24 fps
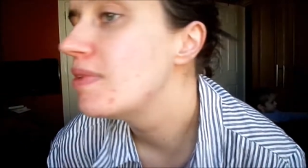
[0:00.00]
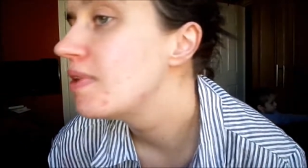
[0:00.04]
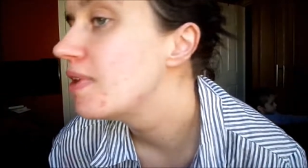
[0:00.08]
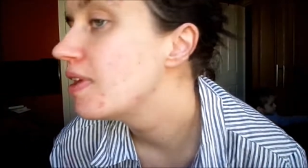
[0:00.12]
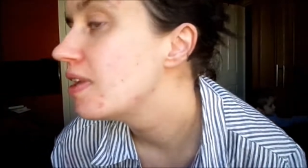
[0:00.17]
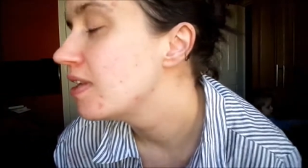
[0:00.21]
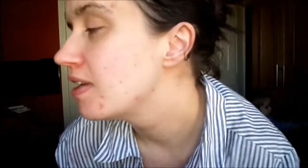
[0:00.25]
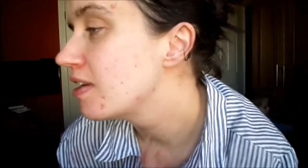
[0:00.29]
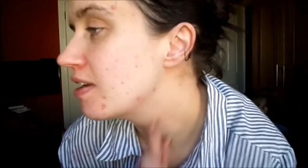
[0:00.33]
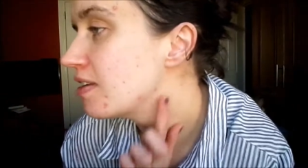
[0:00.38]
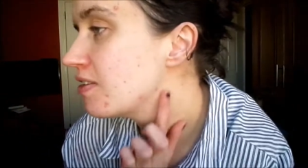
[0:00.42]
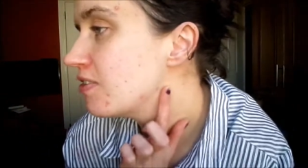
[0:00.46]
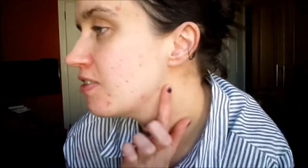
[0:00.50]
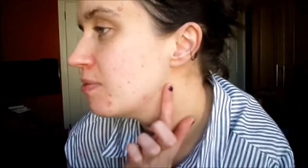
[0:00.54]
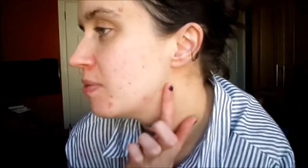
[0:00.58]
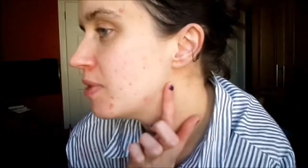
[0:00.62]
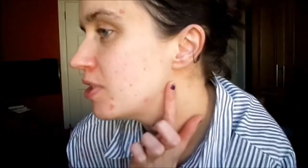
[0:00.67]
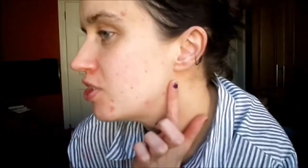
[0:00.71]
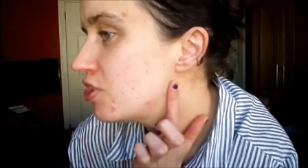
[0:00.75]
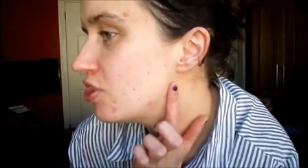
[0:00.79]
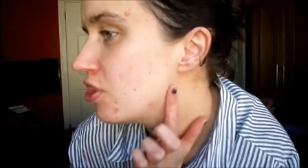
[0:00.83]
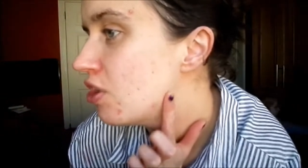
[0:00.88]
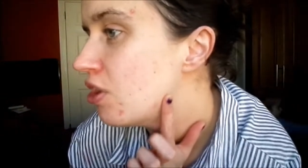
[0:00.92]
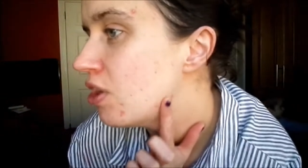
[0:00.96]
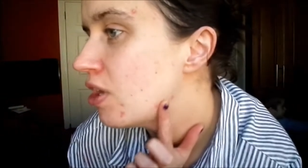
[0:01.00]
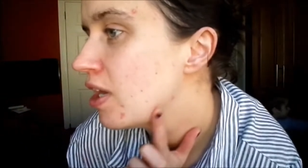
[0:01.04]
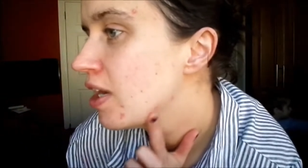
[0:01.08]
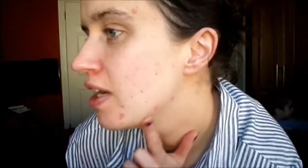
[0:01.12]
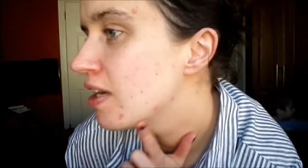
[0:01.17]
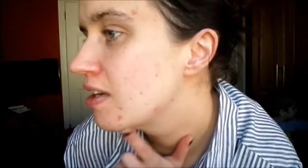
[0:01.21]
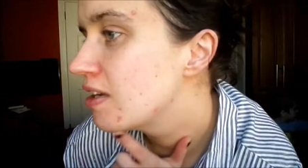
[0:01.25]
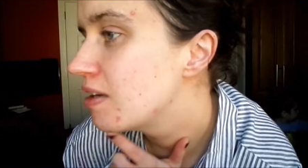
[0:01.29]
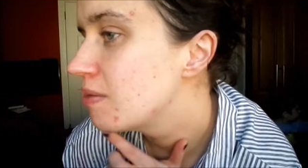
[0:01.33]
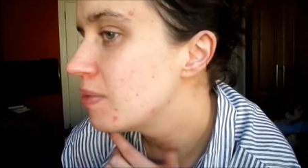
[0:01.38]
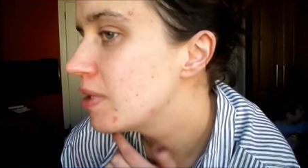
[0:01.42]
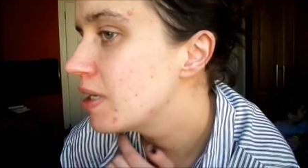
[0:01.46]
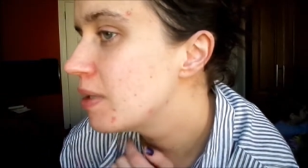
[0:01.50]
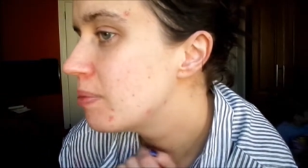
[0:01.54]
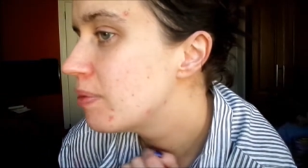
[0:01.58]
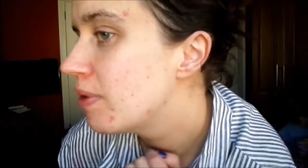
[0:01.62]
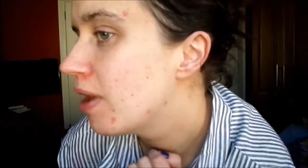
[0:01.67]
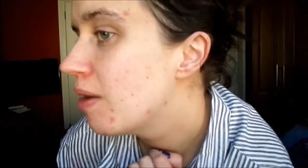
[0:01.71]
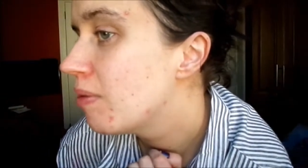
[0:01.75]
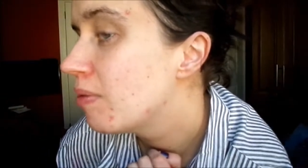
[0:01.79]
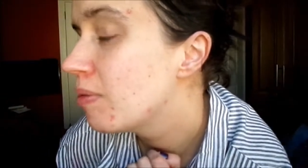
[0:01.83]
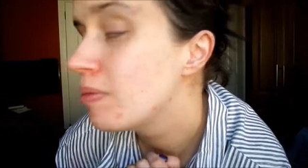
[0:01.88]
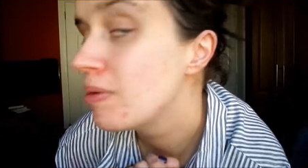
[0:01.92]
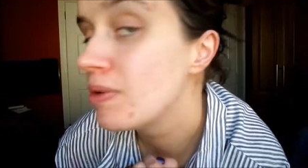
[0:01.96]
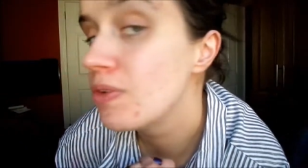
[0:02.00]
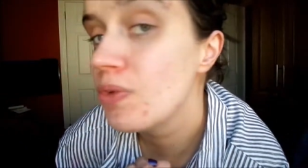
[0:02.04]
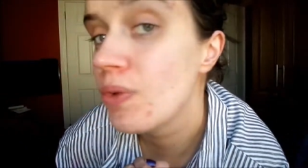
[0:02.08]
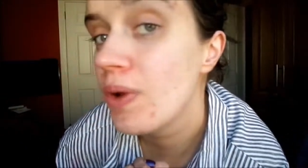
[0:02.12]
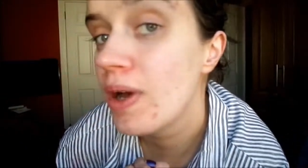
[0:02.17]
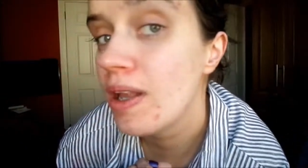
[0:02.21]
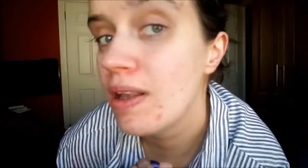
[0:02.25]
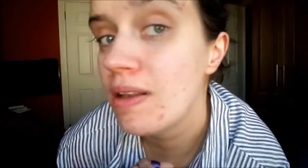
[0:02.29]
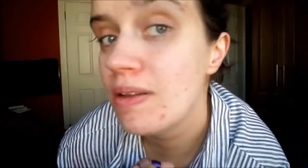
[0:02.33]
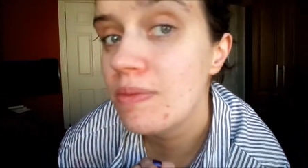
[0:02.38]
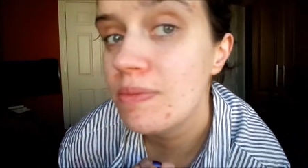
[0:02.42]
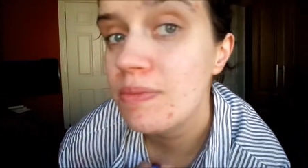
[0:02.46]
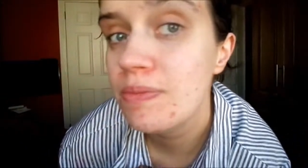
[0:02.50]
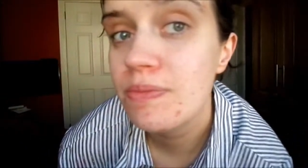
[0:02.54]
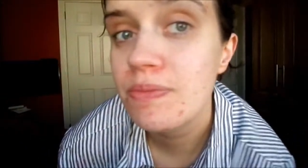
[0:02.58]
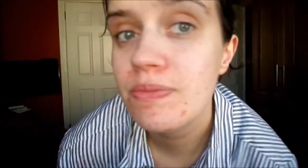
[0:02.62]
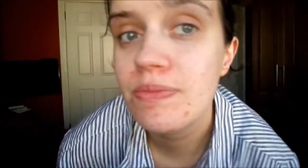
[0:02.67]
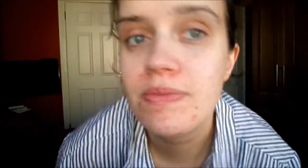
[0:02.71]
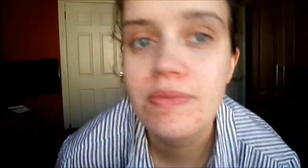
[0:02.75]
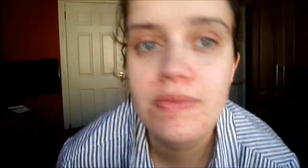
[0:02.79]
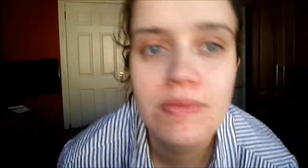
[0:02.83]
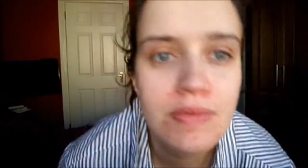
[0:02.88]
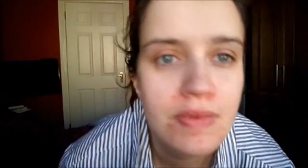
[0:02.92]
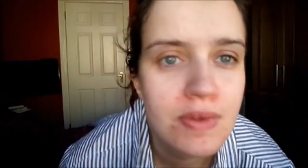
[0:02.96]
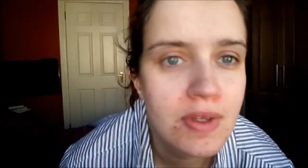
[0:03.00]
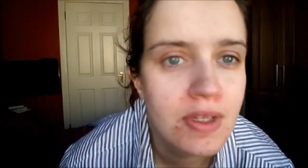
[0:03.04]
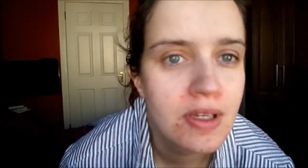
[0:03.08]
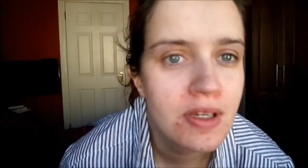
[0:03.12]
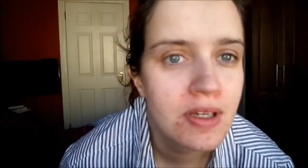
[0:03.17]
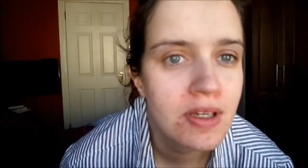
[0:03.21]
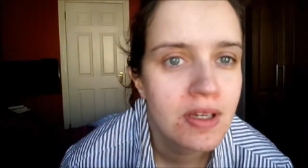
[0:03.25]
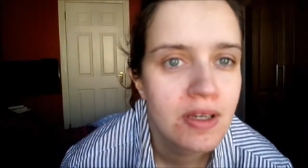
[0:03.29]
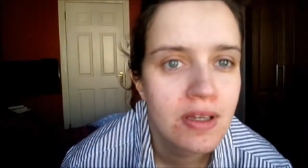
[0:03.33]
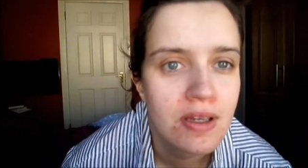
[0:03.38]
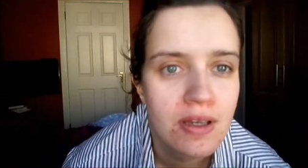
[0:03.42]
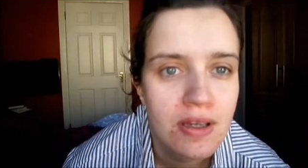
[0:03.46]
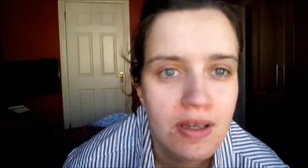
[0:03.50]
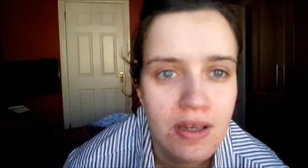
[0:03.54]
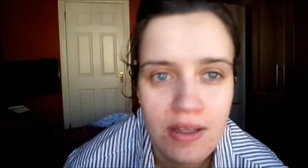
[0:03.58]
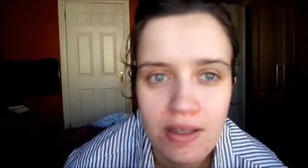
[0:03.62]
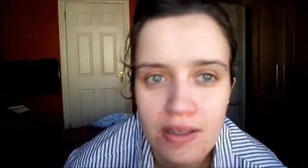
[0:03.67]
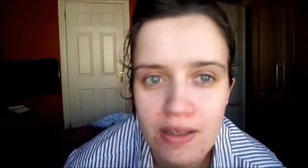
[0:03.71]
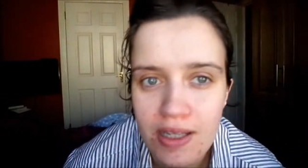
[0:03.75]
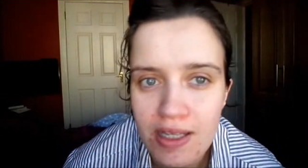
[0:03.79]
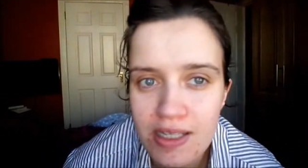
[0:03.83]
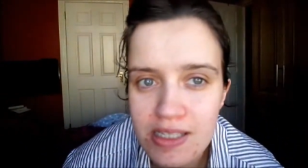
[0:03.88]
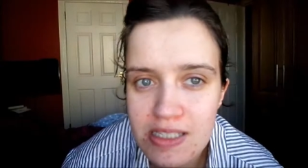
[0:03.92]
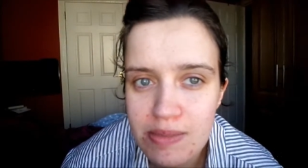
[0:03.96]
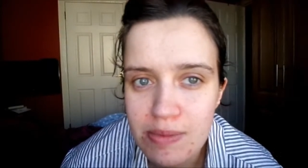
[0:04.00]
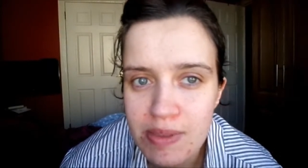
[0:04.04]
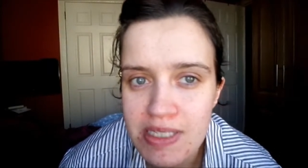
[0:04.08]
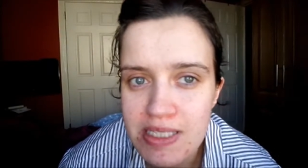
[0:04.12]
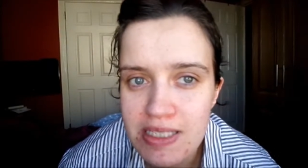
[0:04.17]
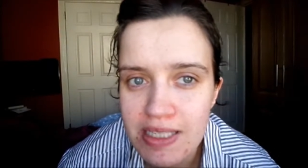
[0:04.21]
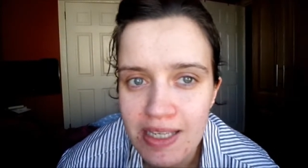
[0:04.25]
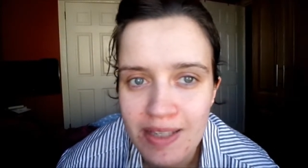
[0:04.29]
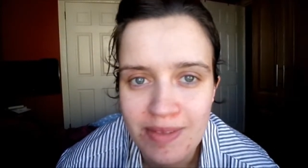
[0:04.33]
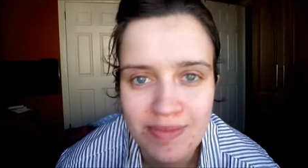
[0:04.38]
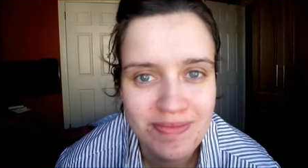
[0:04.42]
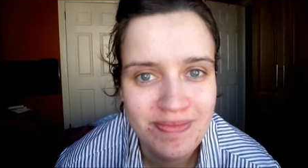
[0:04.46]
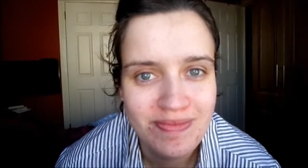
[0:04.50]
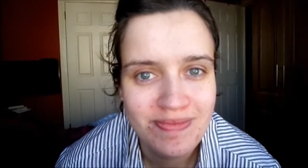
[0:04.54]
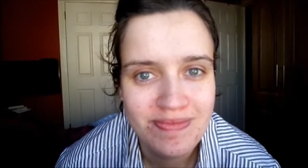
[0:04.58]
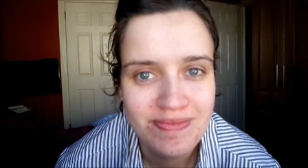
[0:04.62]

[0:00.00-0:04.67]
you can see my jawline can be a problem as well, and that's my skin.